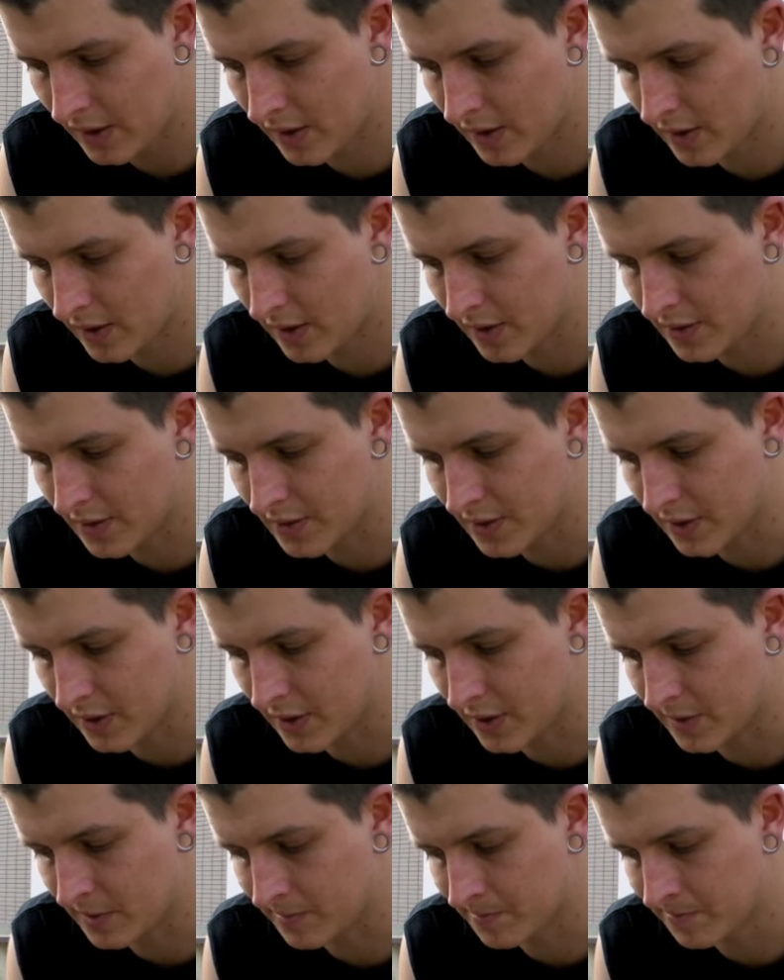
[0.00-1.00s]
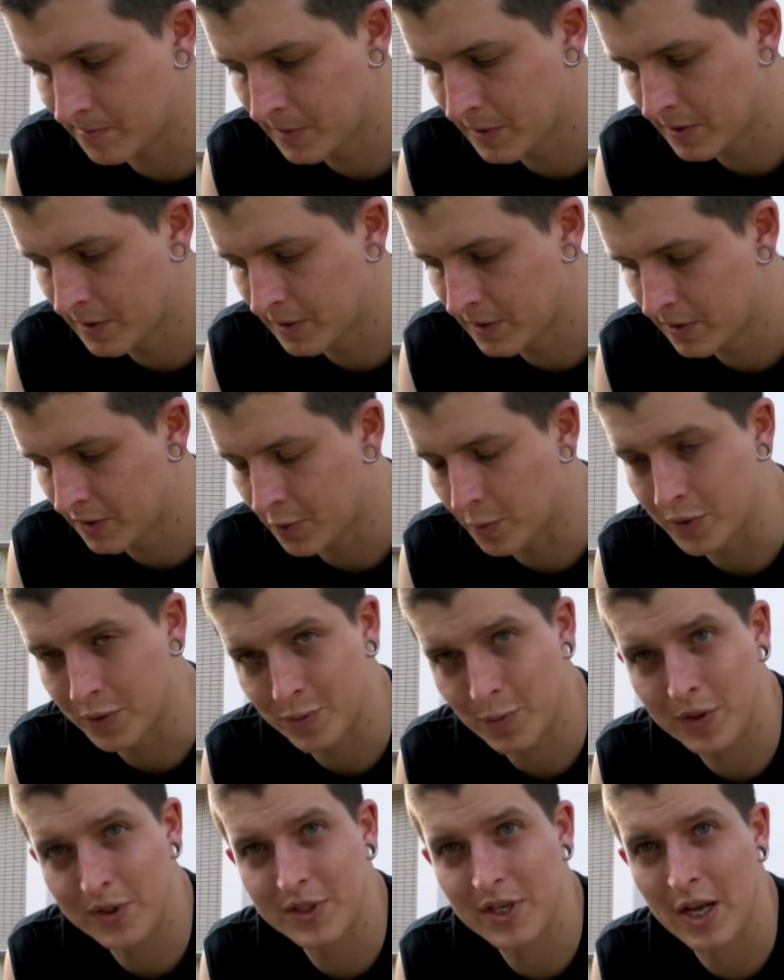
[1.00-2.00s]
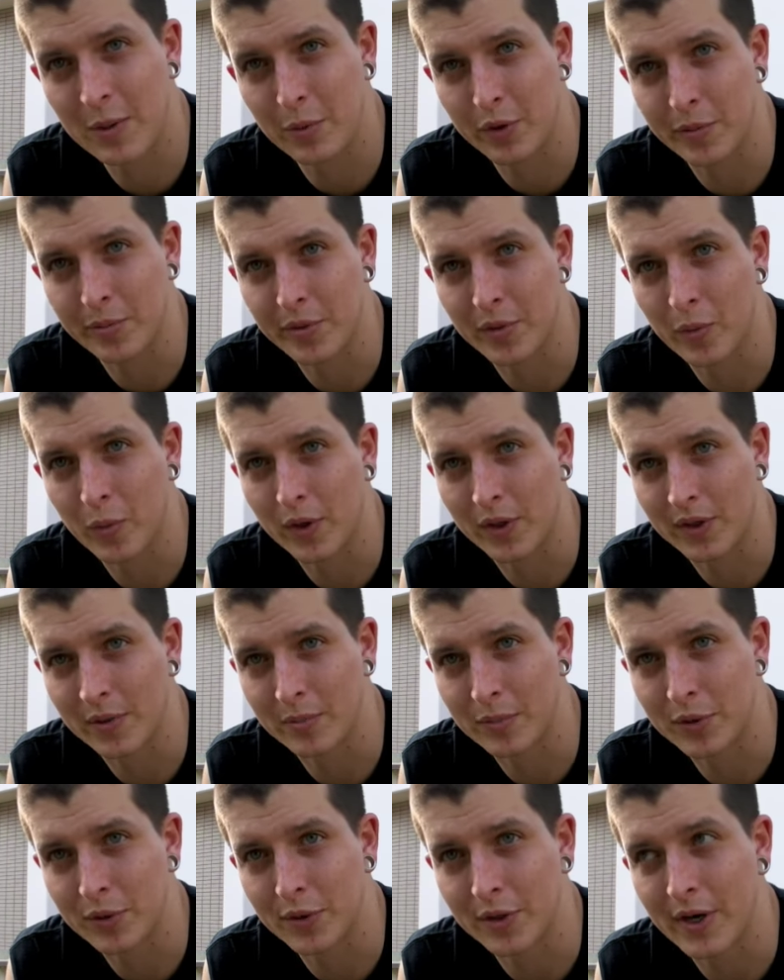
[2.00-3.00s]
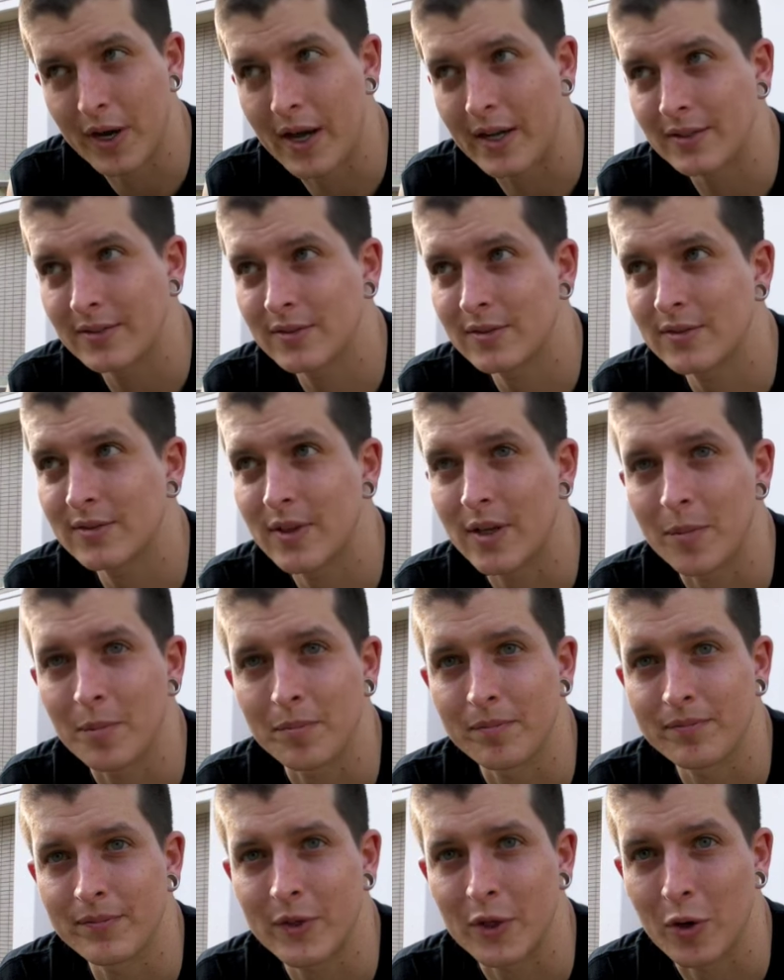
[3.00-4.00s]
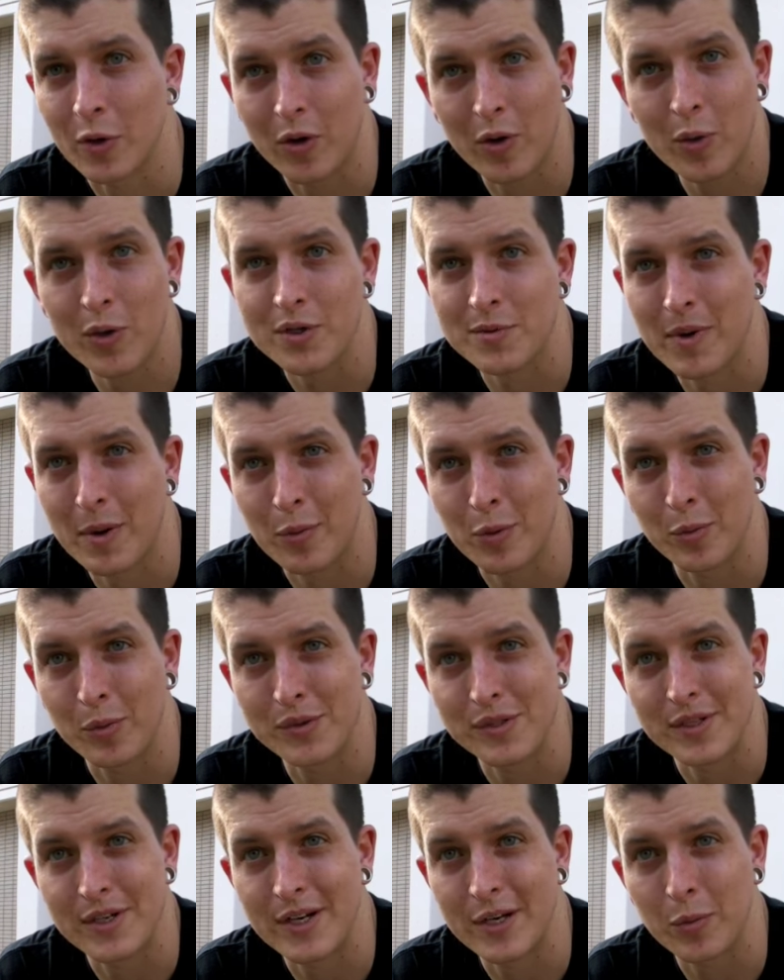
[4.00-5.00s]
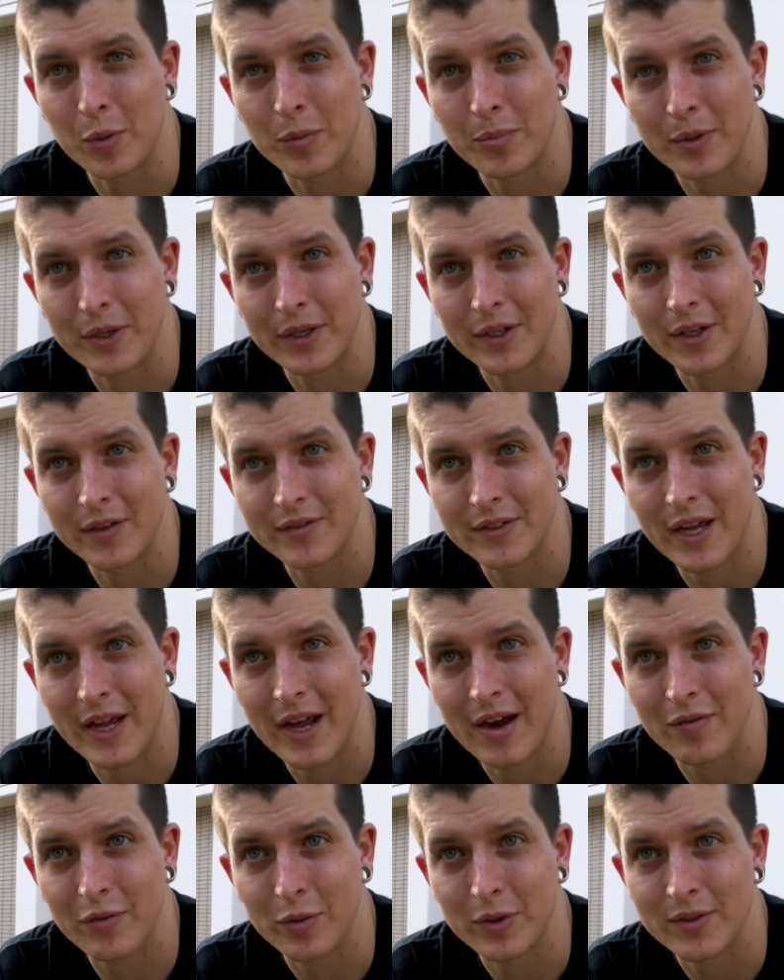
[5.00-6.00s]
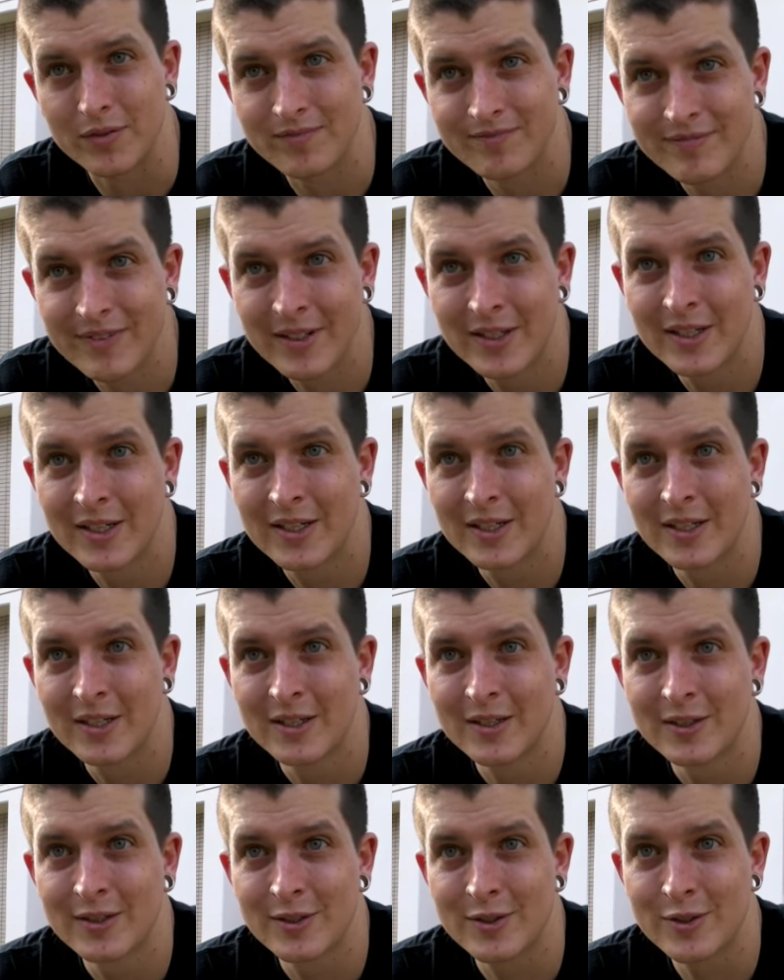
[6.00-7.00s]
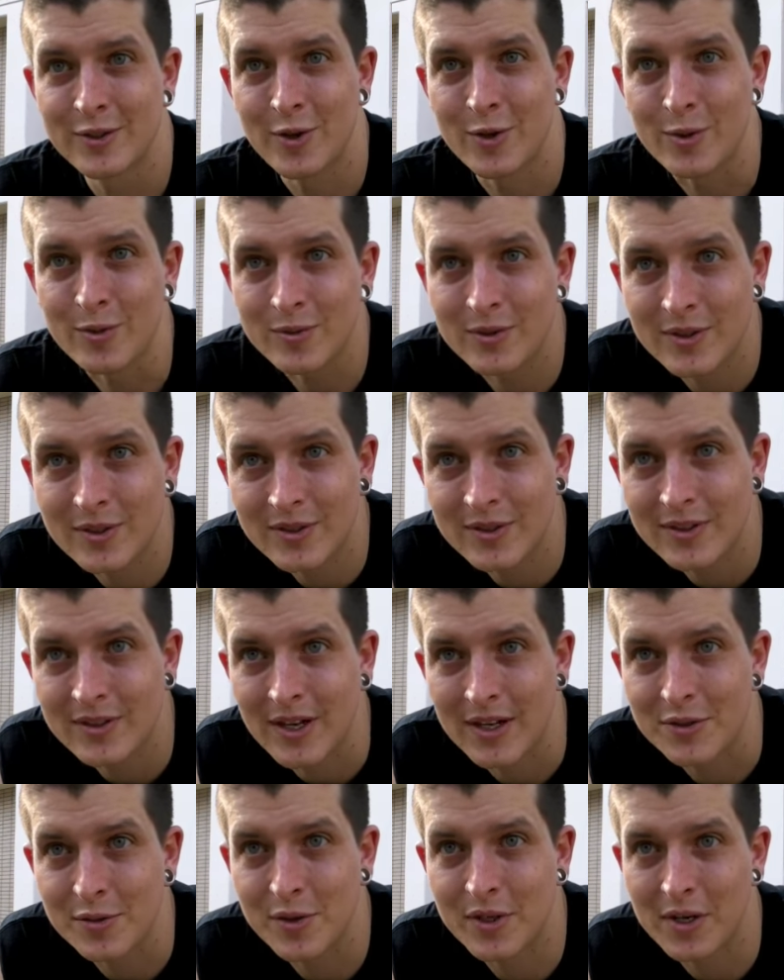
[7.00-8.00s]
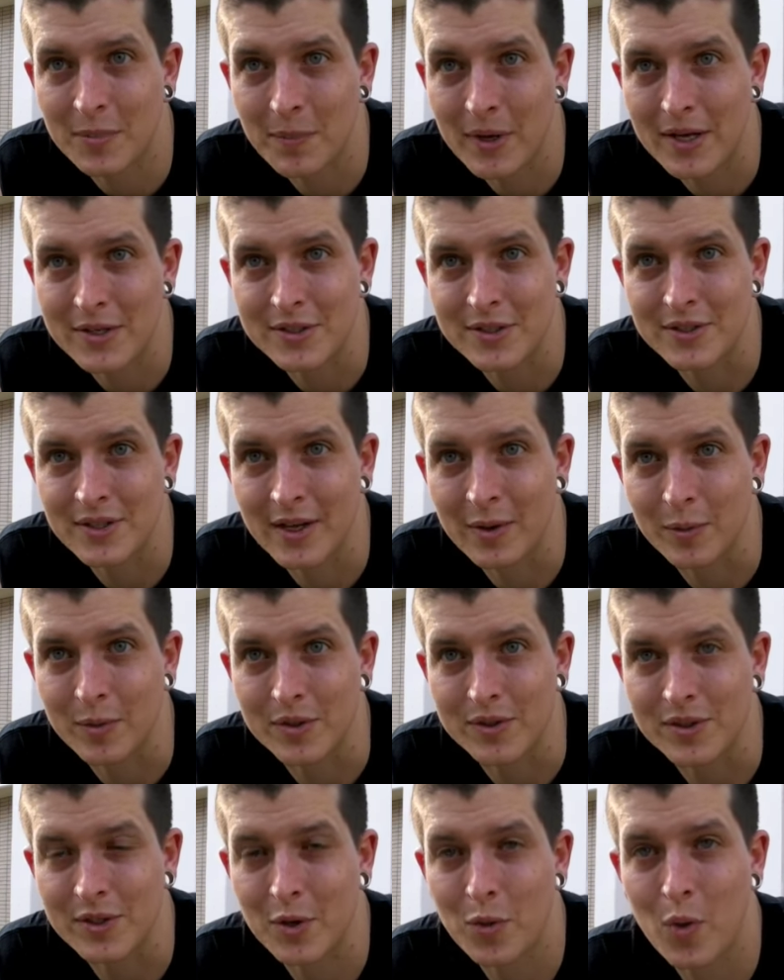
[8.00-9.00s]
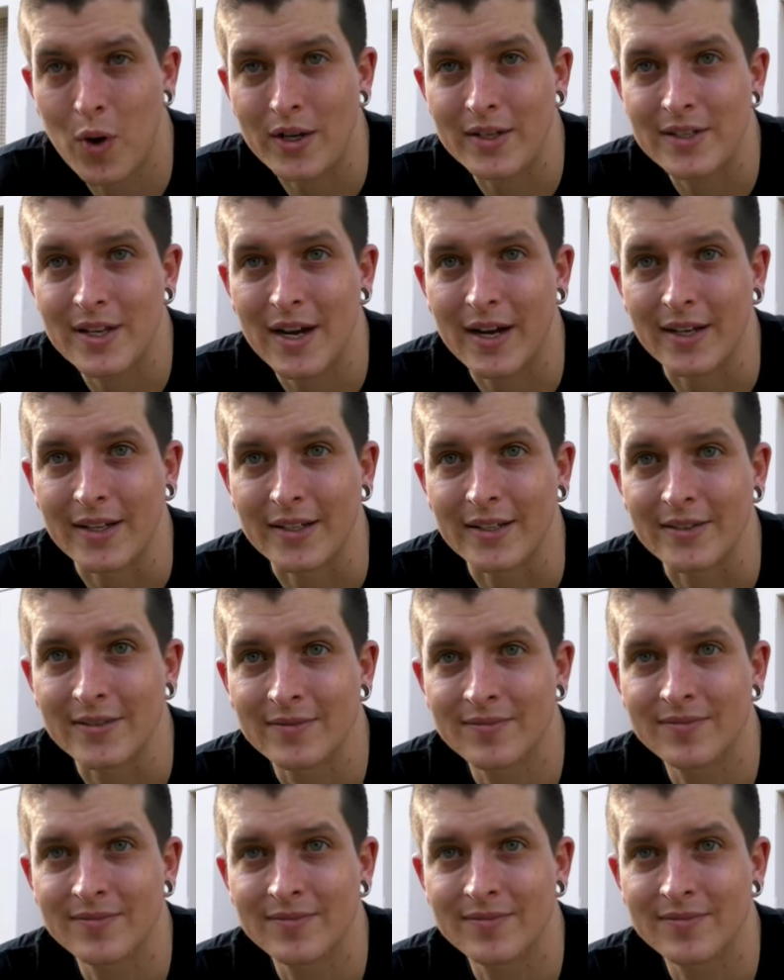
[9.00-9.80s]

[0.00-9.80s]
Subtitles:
And there was one table to put one computer at. And, you know, of course my room wasn't anywhere big enough to have one. So, as you can imagine, that was quite tiny.